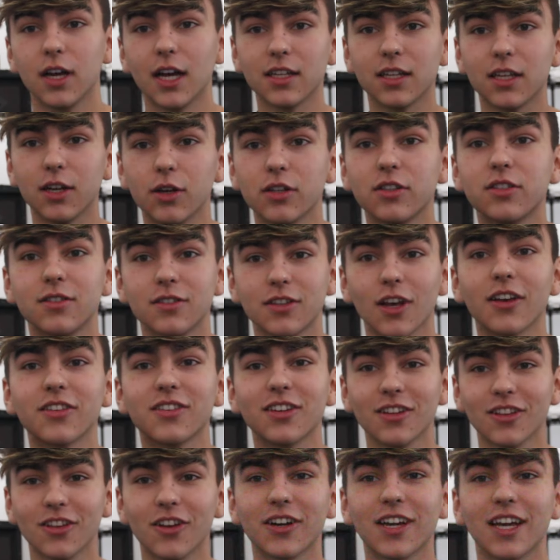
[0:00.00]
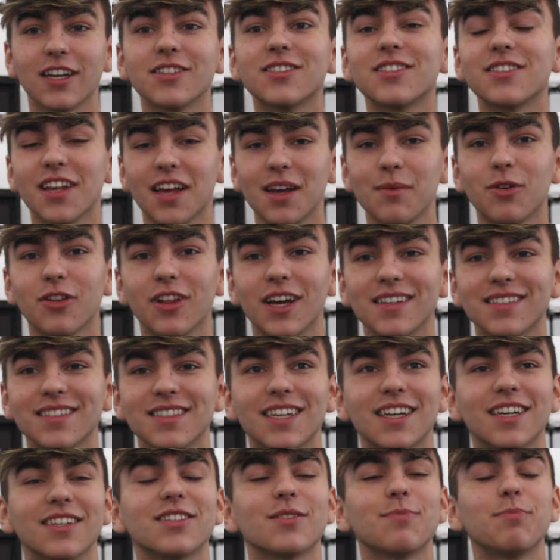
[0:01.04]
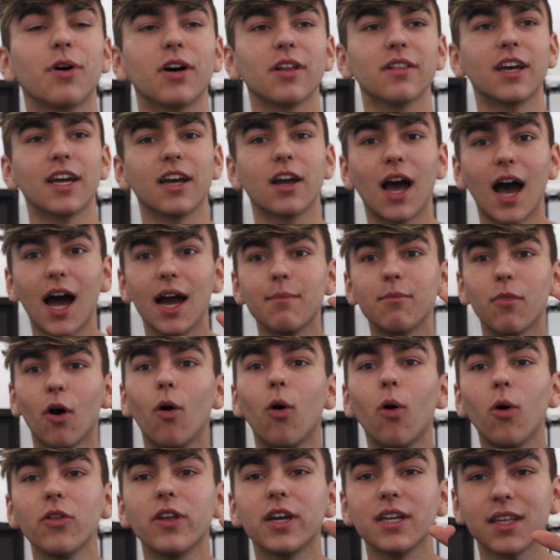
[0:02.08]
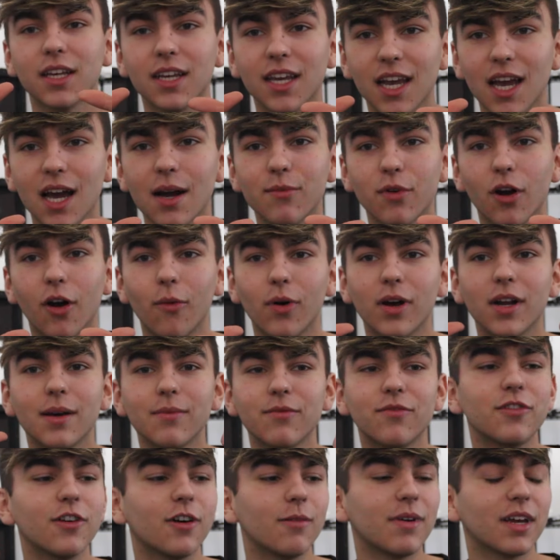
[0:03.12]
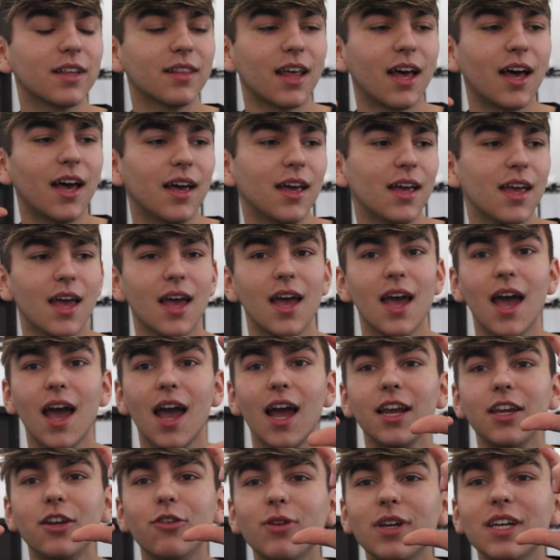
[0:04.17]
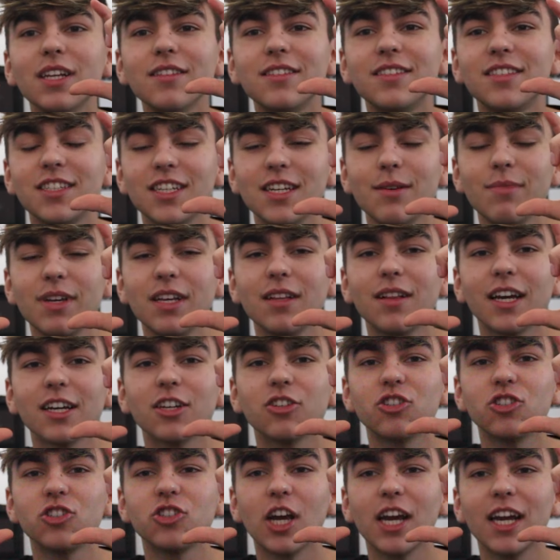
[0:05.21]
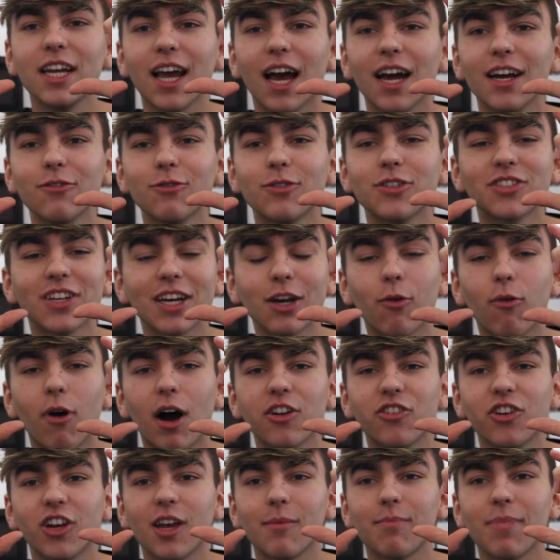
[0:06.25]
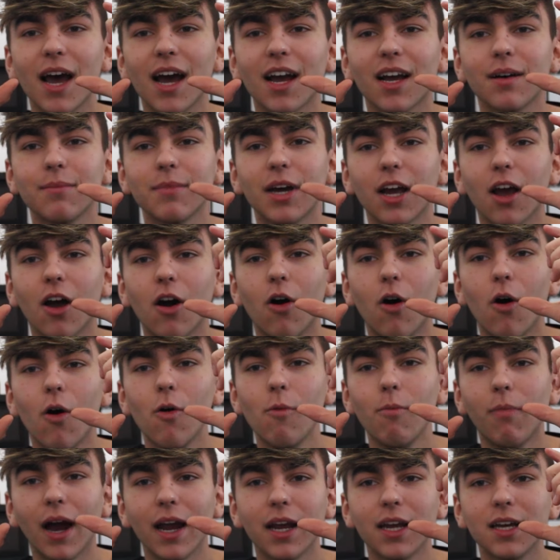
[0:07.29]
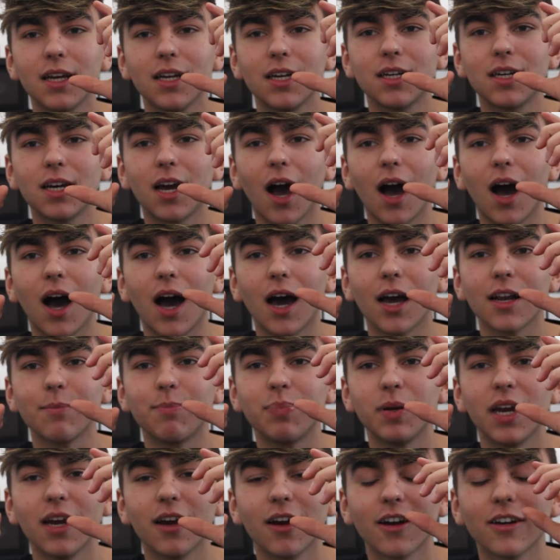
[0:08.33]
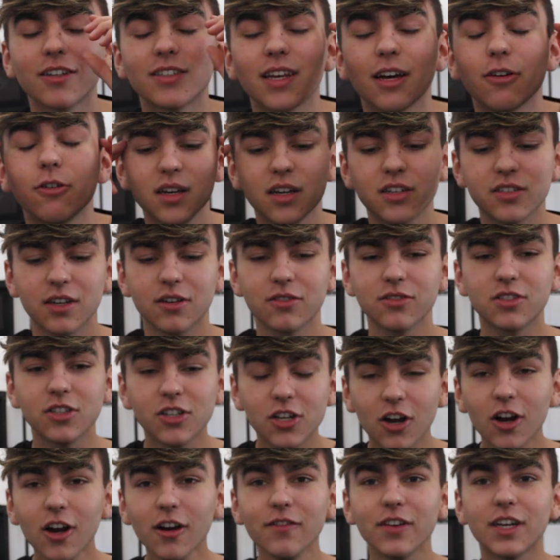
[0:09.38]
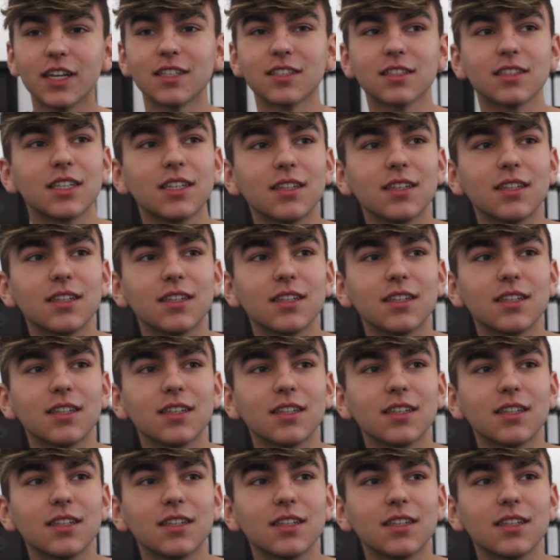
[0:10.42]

it doesn't look as stable as this, but like I'm holding the camera when I'm filming that. You can see me like shake. I was like watching it back, I'm like, oh my god, Pierce. Because I was nervous,